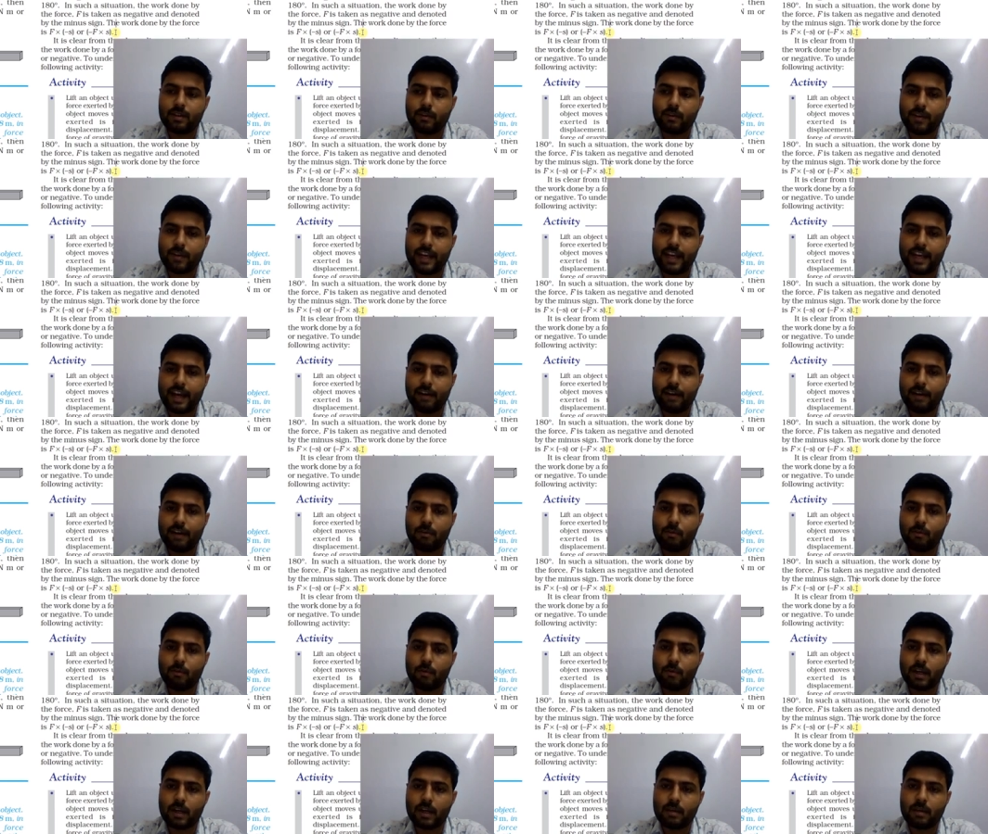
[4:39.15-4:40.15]
we have
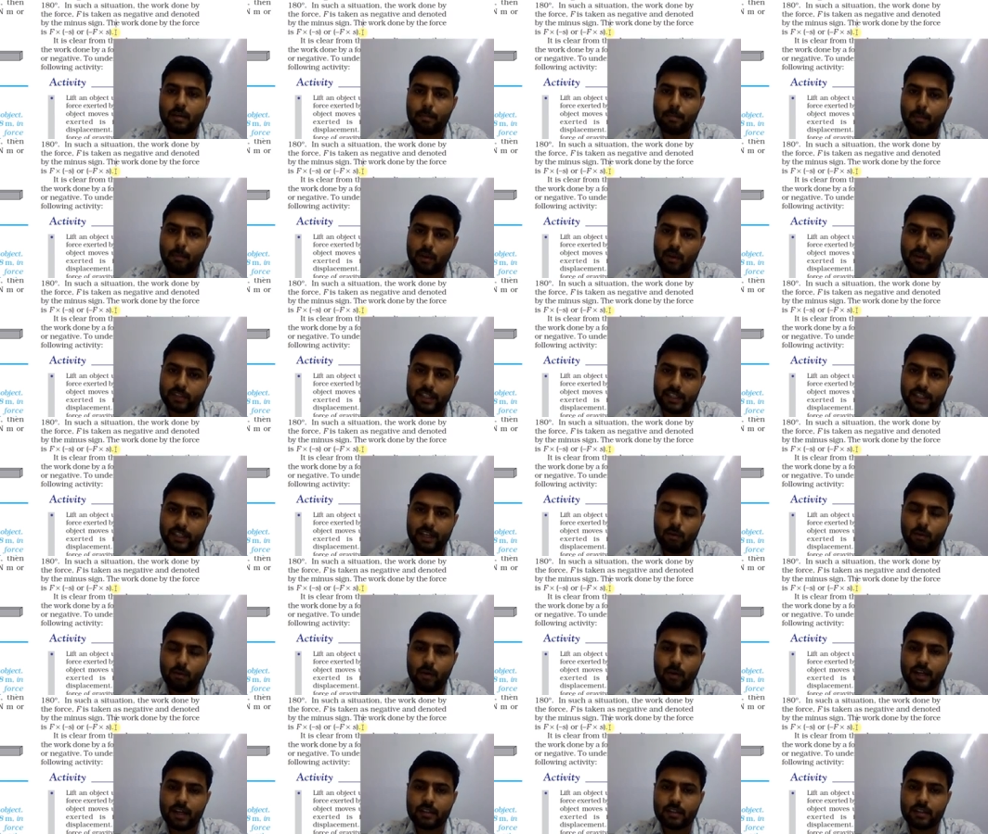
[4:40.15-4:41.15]
one
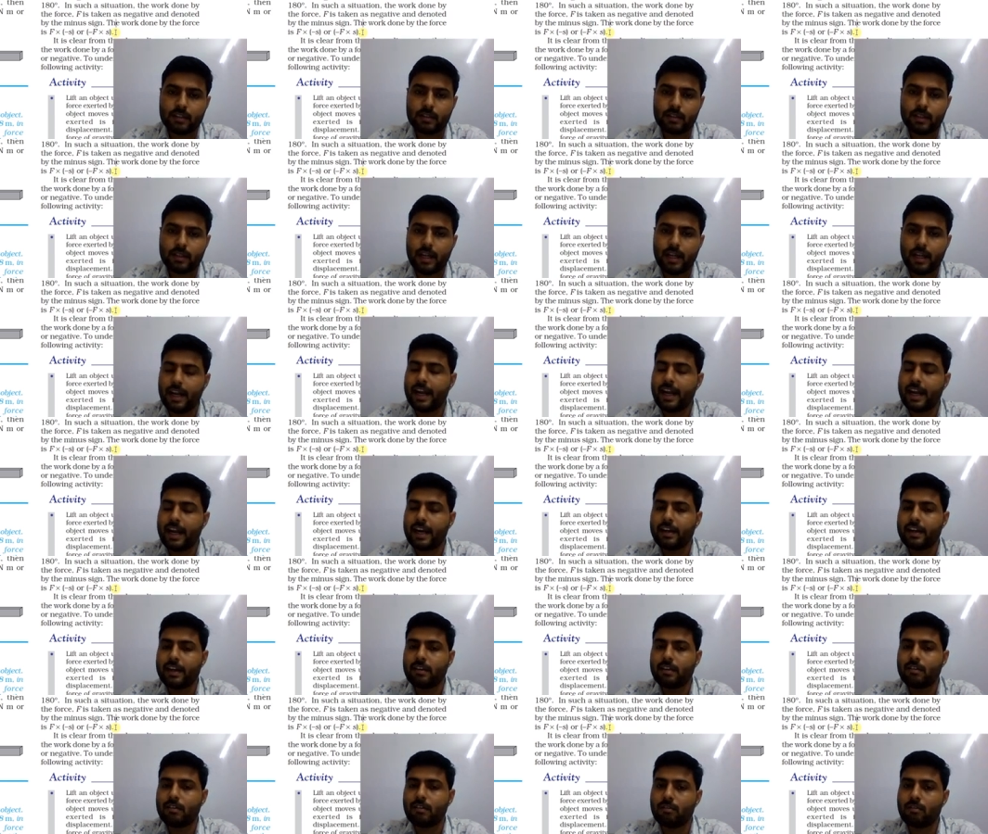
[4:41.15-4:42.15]
positive work and
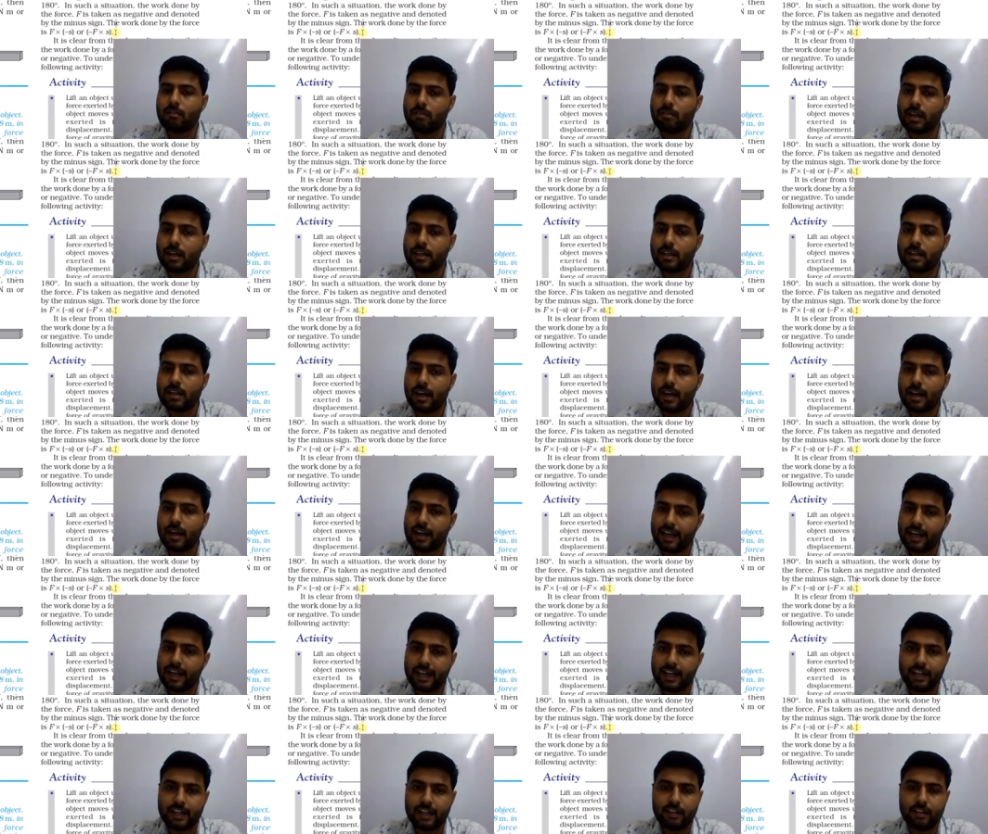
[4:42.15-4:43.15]
one
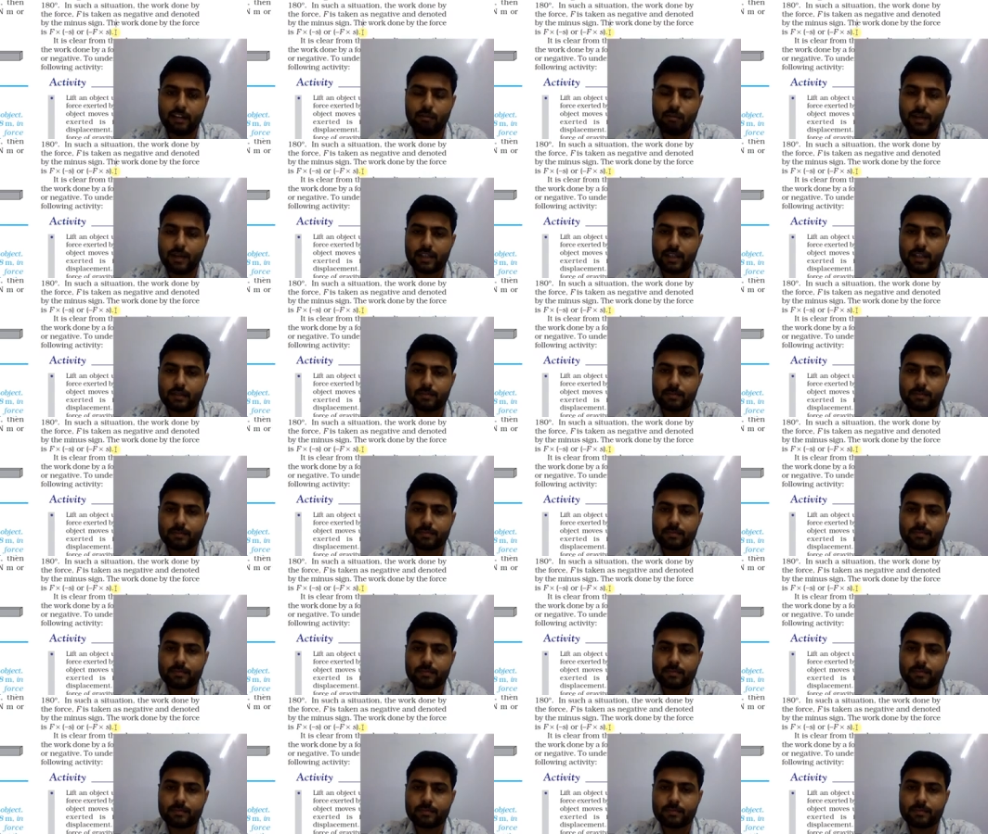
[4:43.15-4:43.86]
negative work.